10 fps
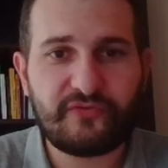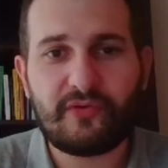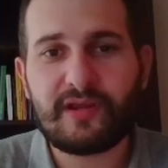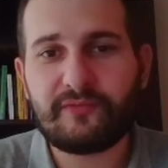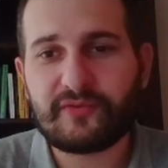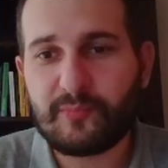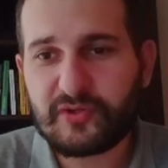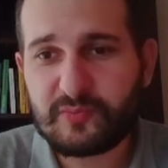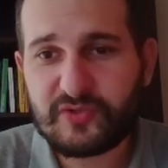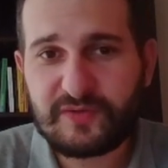after
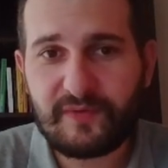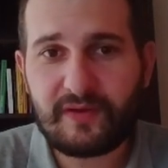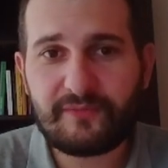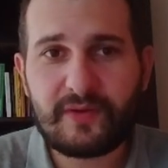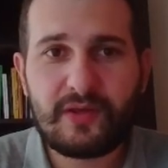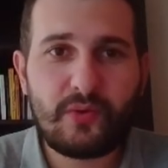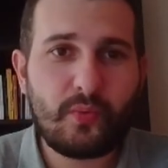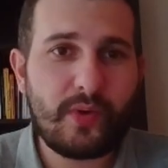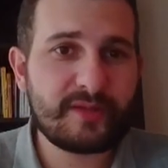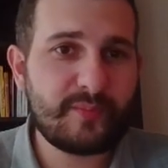bishop g5,
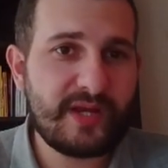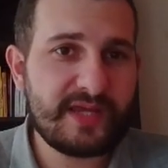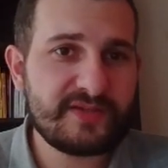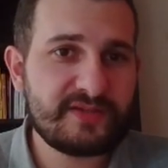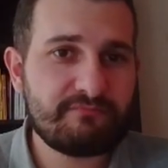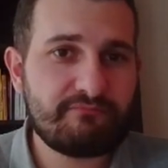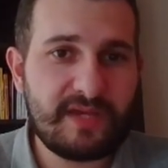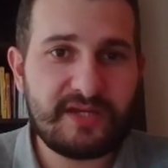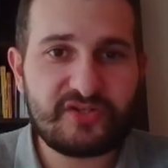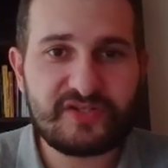white plays
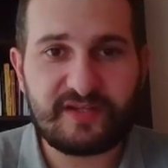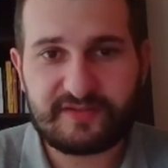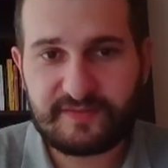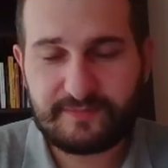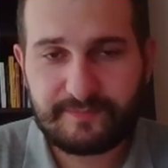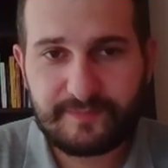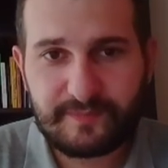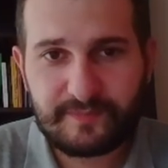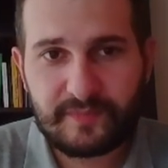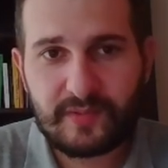h6.
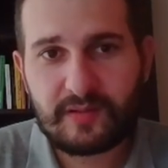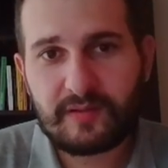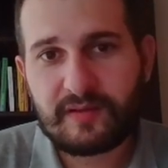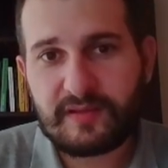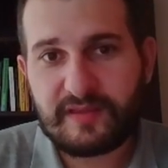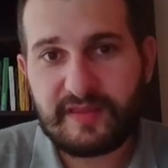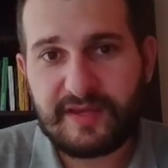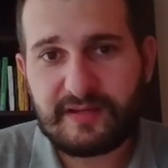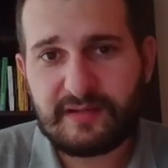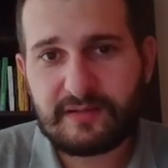
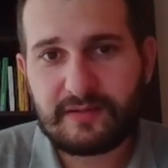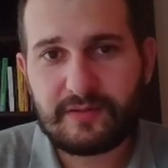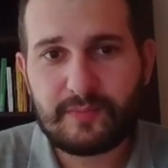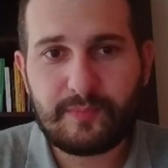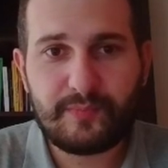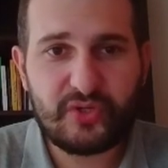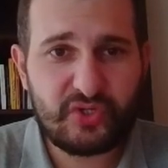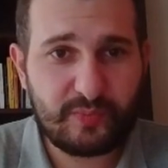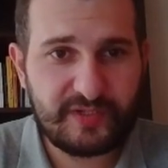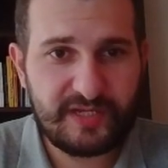Then
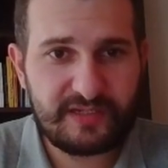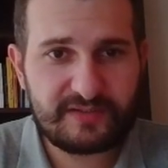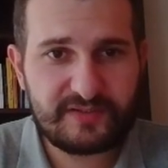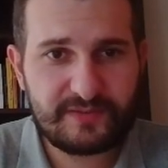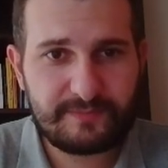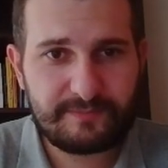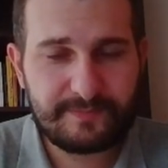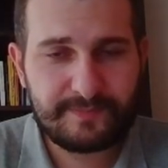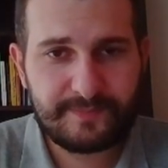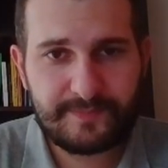bishop takes
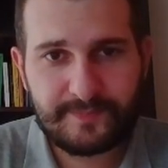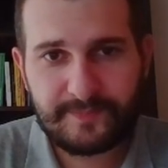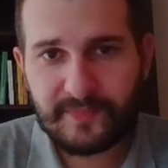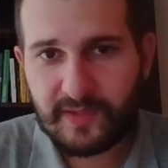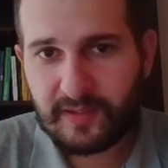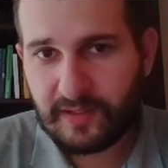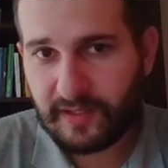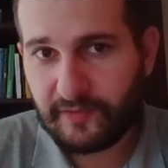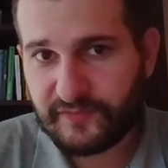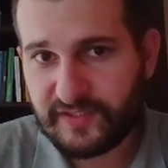
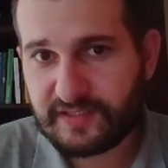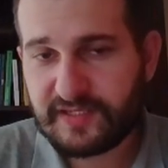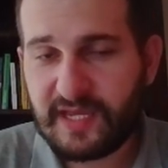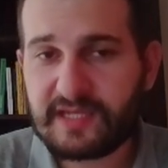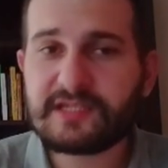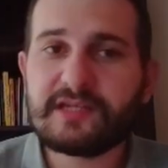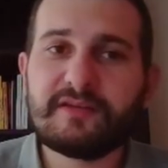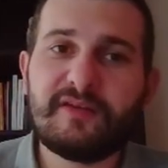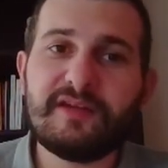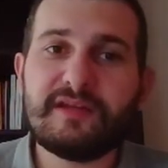f6, and
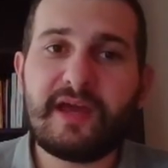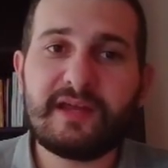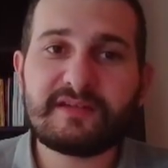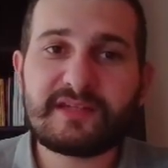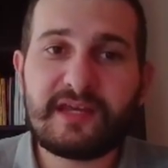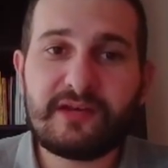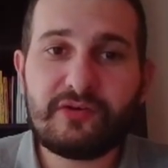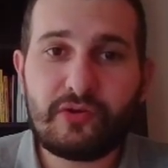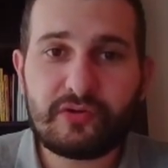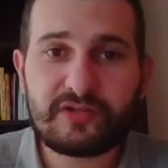the knight
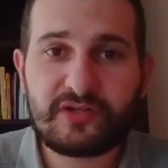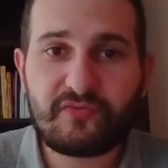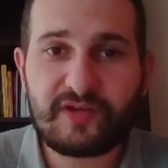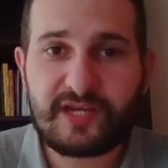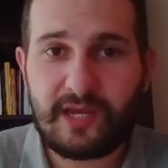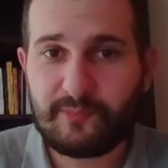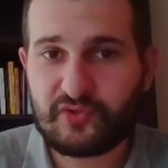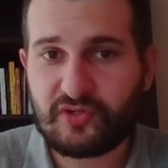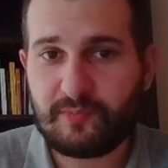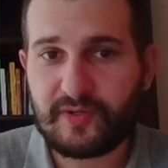cannot
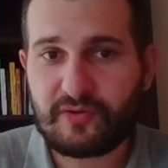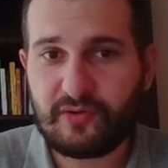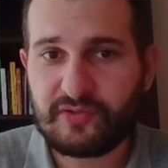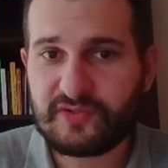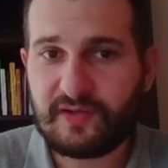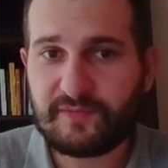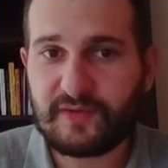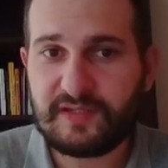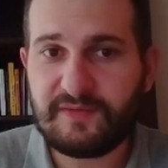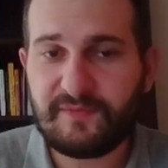recapture because after
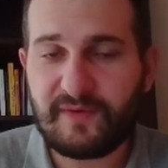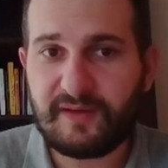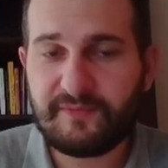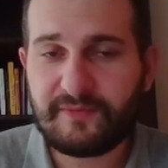e5,